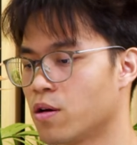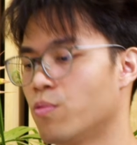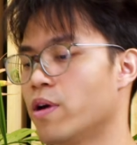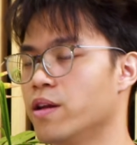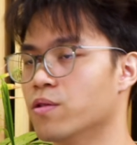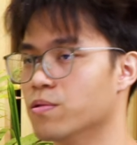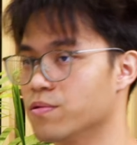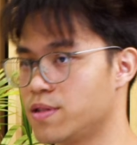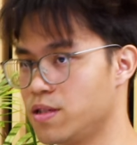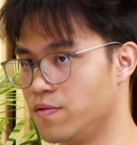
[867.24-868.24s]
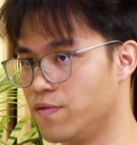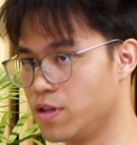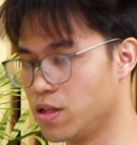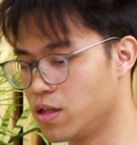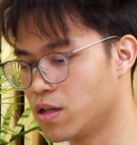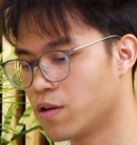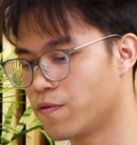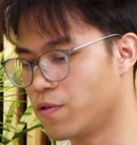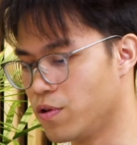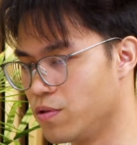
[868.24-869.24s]
write the whole CV
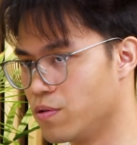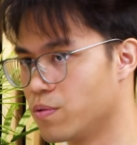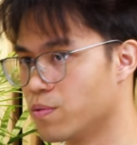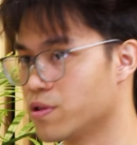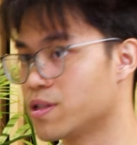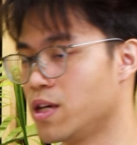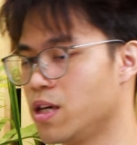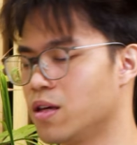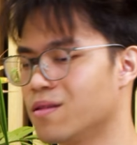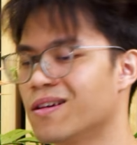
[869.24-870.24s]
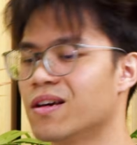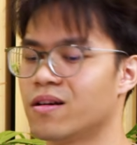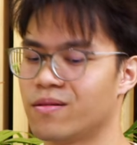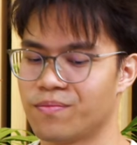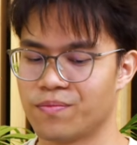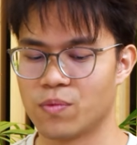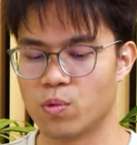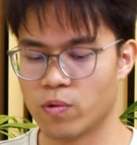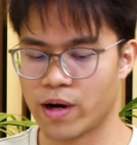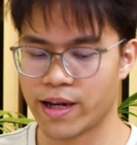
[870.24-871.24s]
for you. We're saying
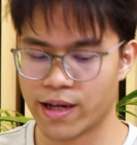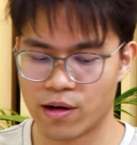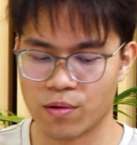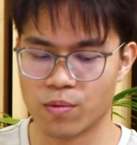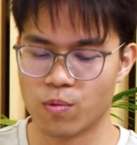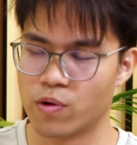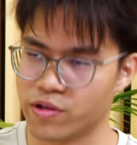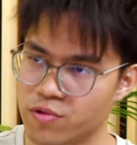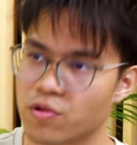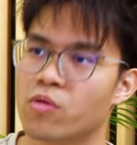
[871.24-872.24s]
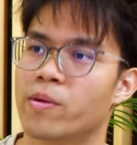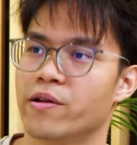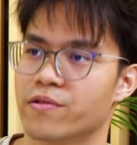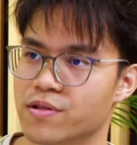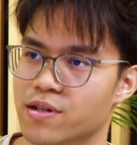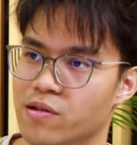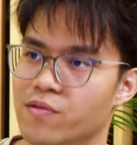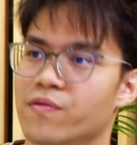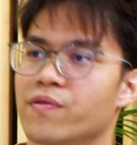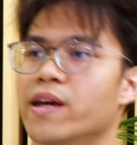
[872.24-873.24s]
write down what you know about
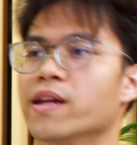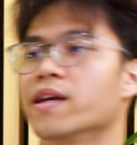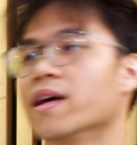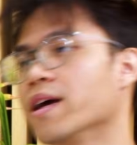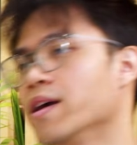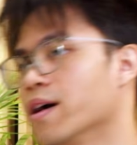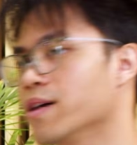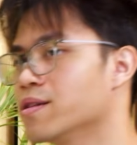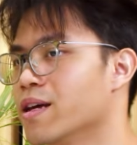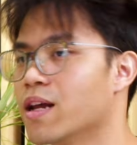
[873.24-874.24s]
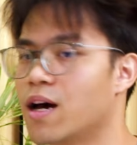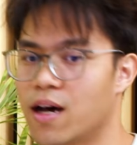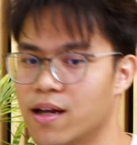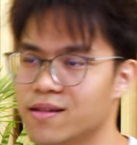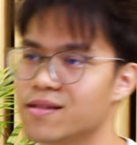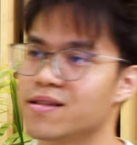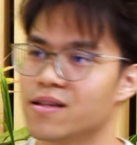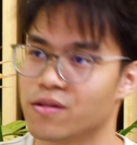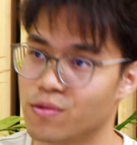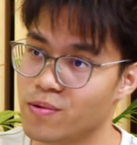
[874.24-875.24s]
yourself and get AI to enhance it
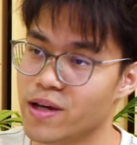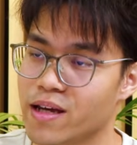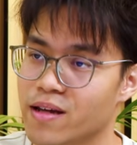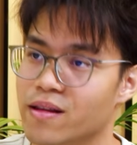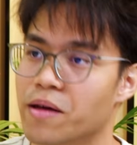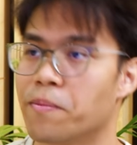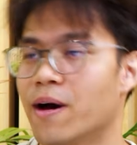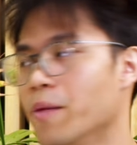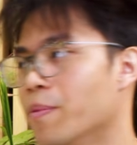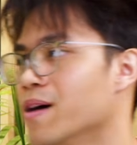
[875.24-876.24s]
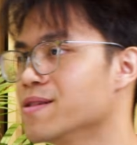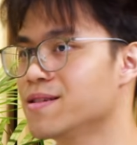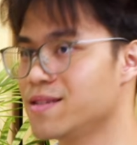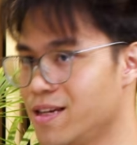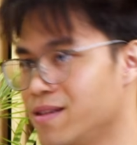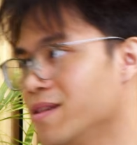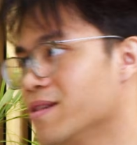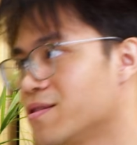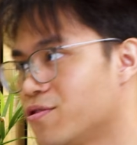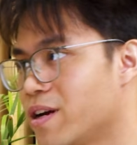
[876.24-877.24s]
in a way that bypasses
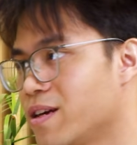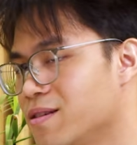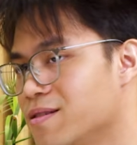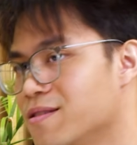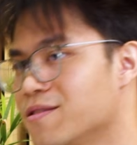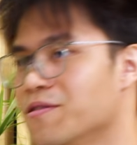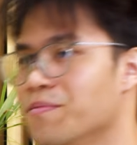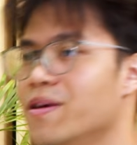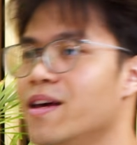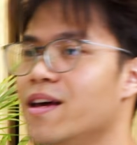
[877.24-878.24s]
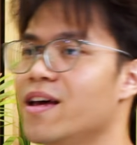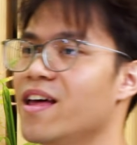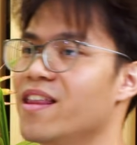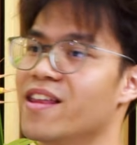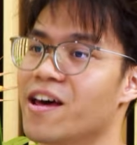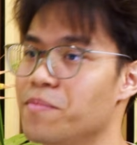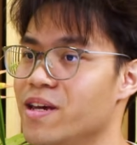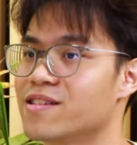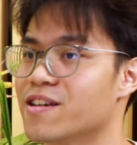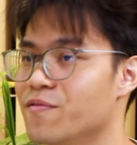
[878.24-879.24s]
ATS tracking system. And that
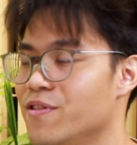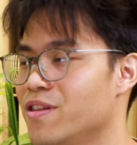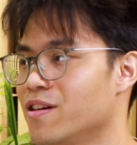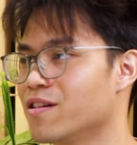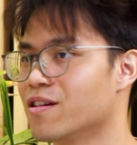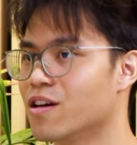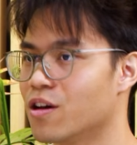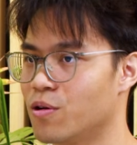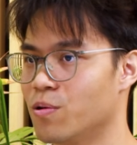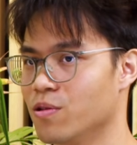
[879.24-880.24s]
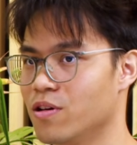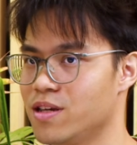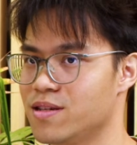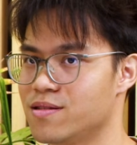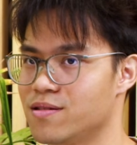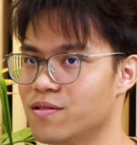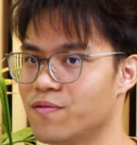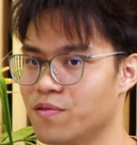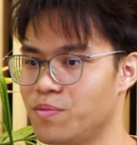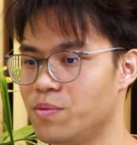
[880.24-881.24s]
makes everything a whole lot easier
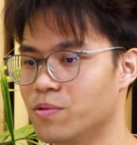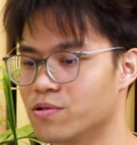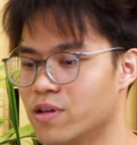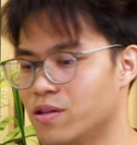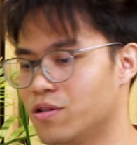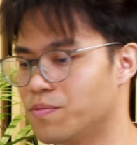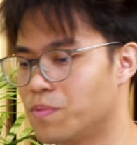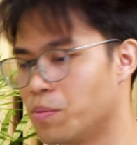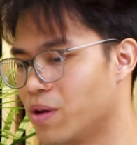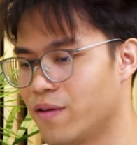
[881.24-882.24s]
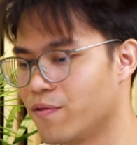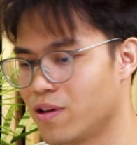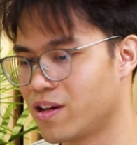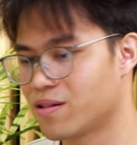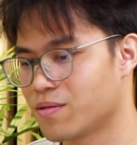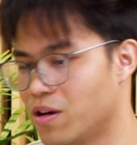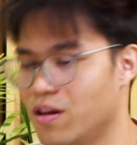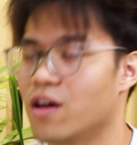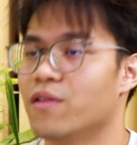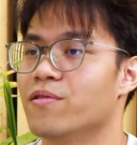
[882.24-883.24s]
for people trying to apply for
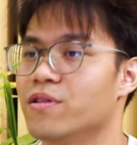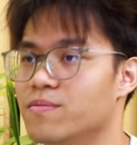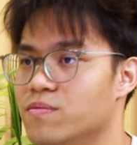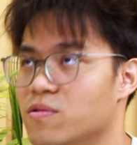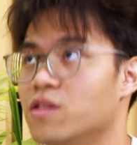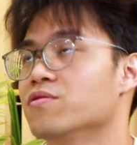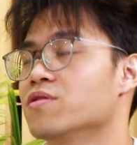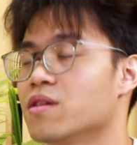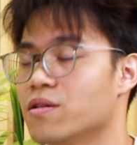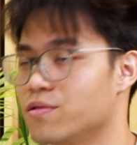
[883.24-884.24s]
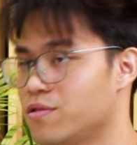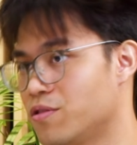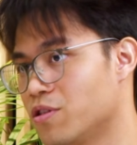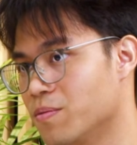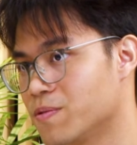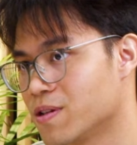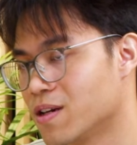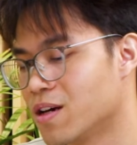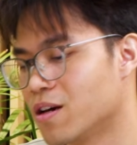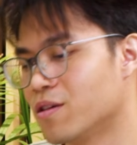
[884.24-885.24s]
hundreds and hundreds of jobs.
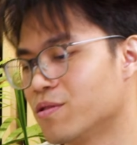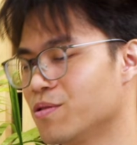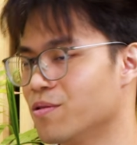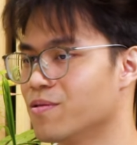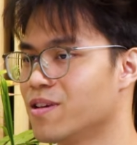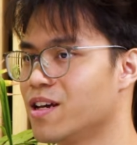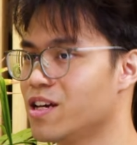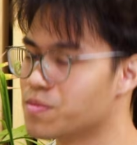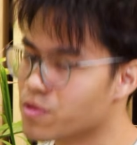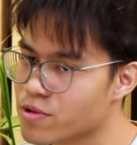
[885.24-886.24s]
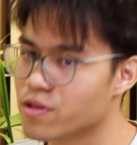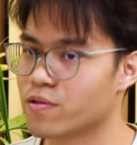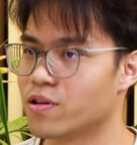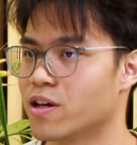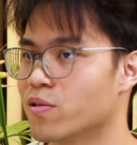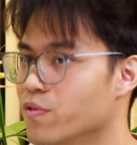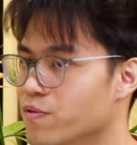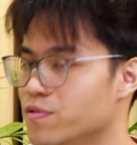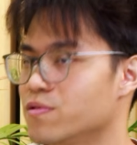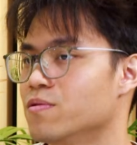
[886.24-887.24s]
So it's been really, really helpful
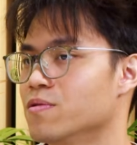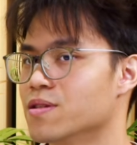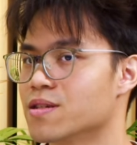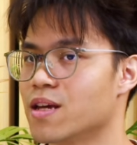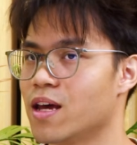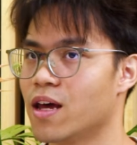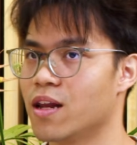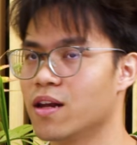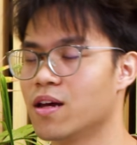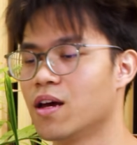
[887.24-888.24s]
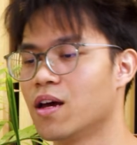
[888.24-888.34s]
for students, and